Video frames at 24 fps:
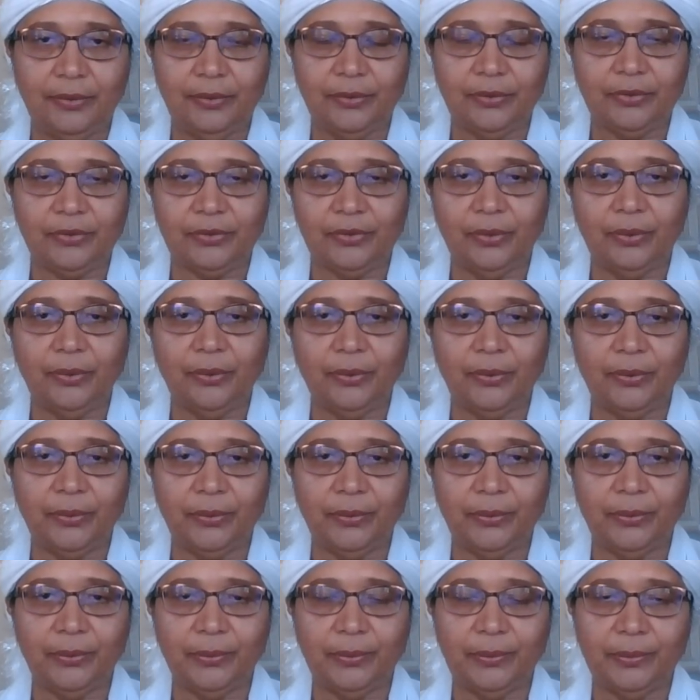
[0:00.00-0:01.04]

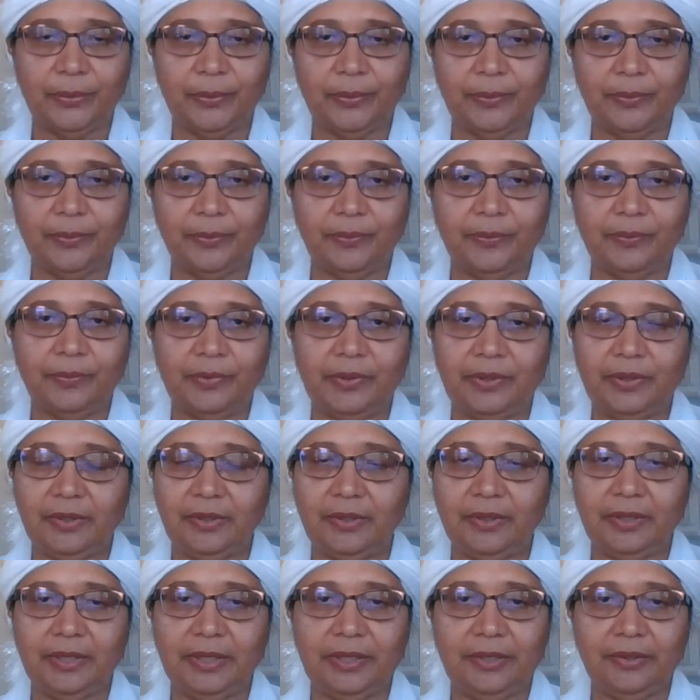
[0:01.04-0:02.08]
So
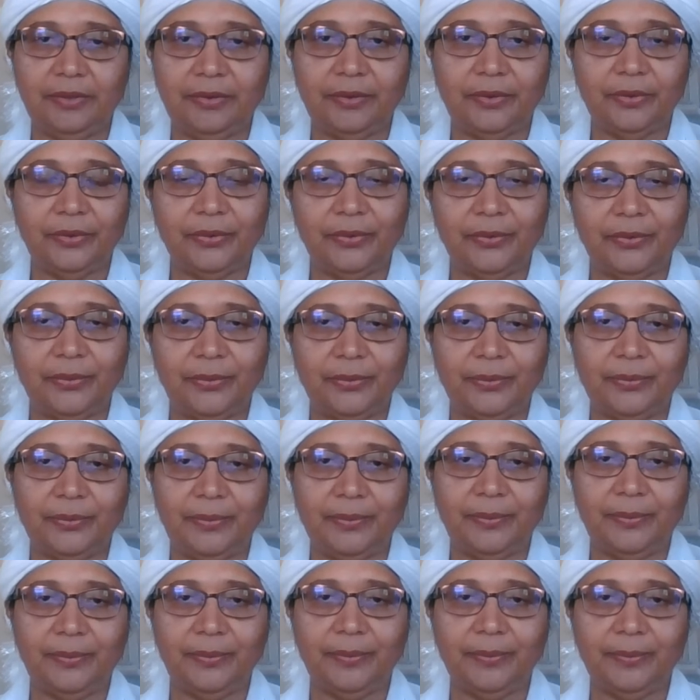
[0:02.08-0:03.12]
you know
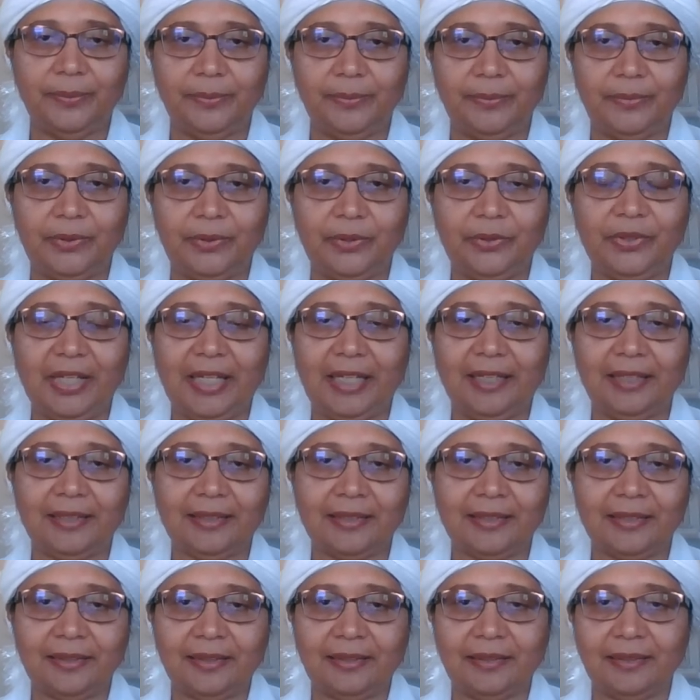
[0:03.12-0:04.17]
you
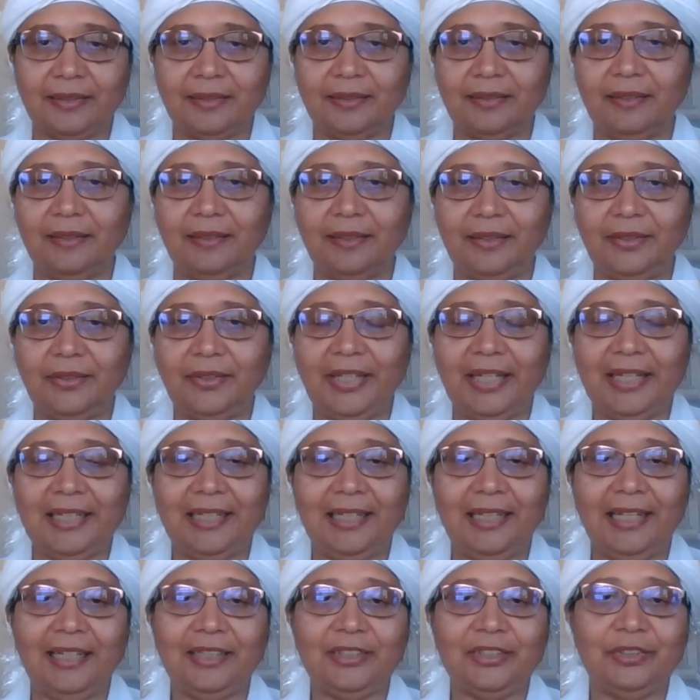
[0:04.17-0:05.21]
can't you can't
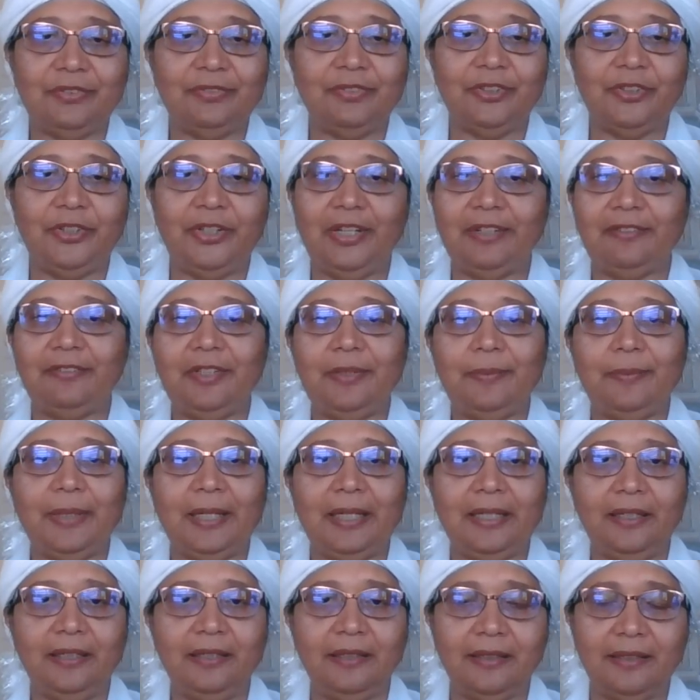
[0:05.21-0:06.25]
lecture for
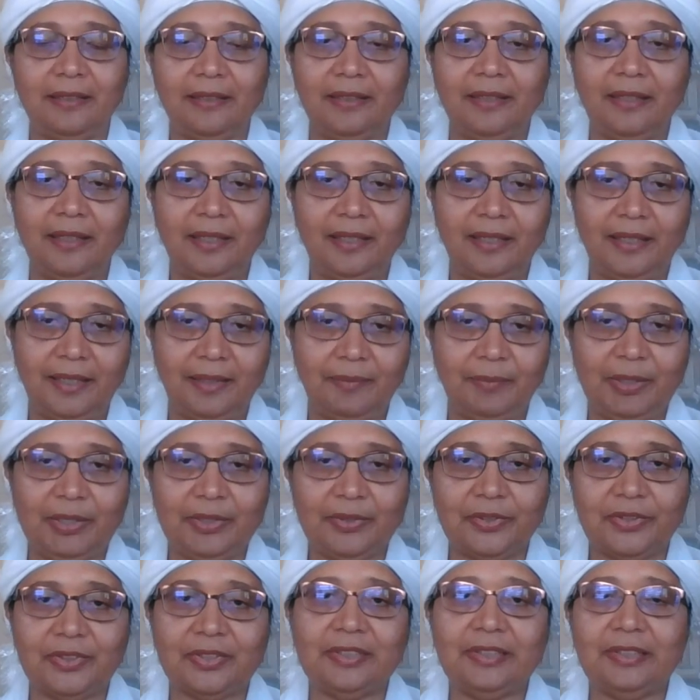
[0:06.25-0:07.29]
everybody,
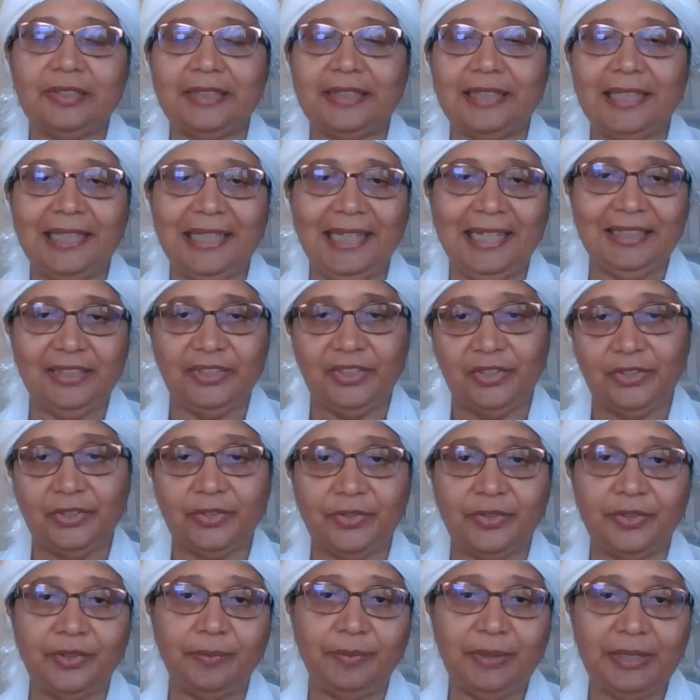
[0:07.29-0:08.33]
because the lecture is
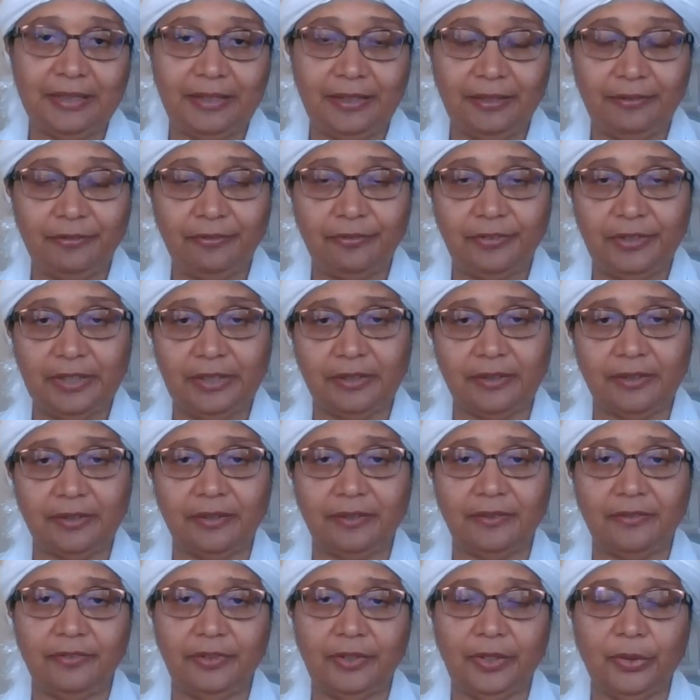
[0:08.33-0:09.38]
going to be different
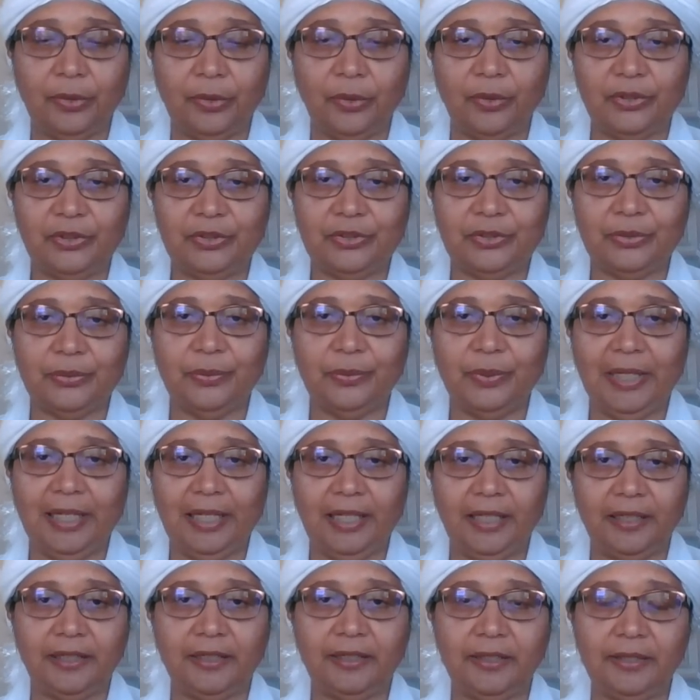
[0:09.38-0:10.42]
for according to
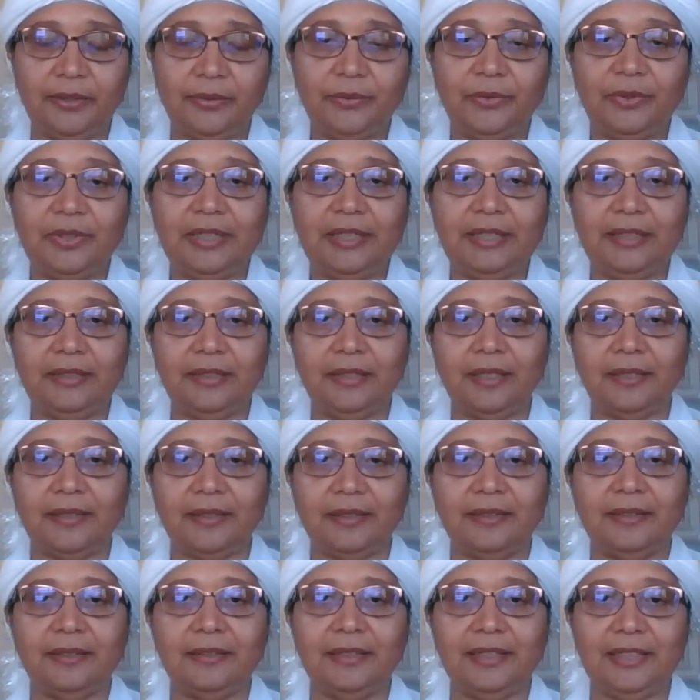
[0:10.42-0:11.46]
where you need
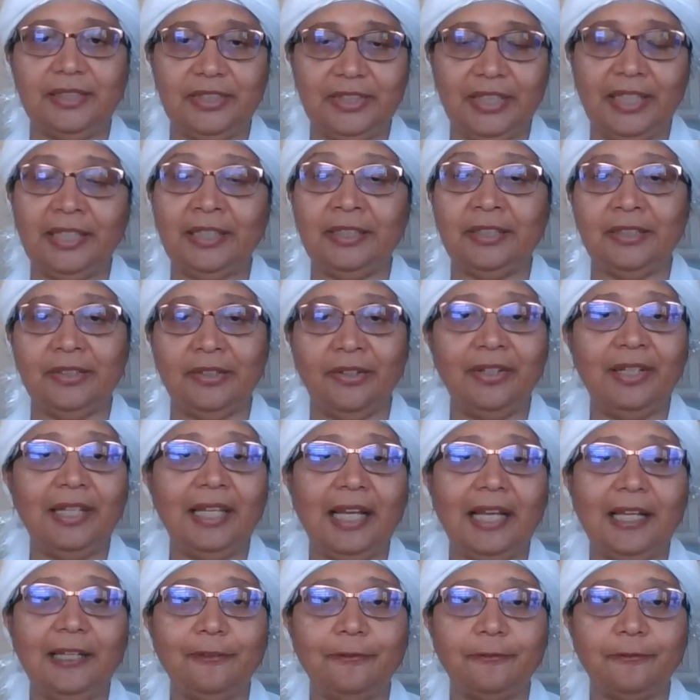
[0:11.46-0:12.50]
to change your
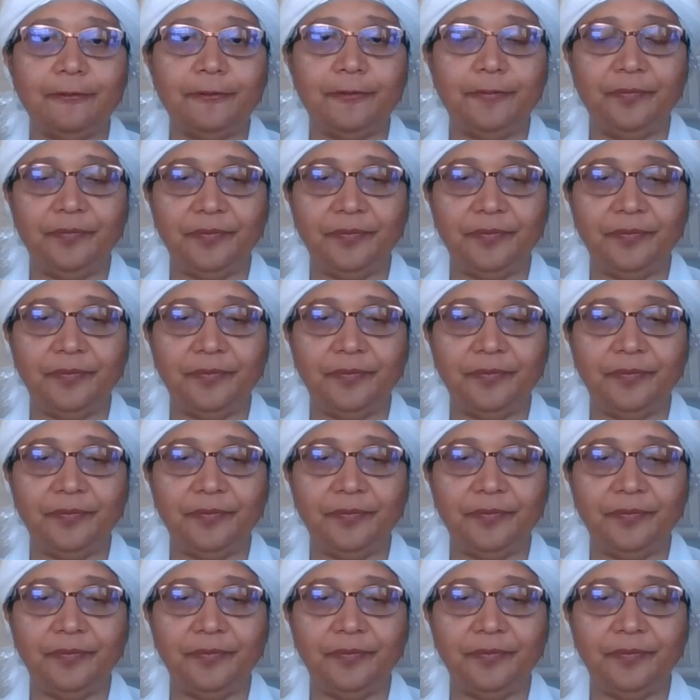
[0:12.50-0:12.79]
life.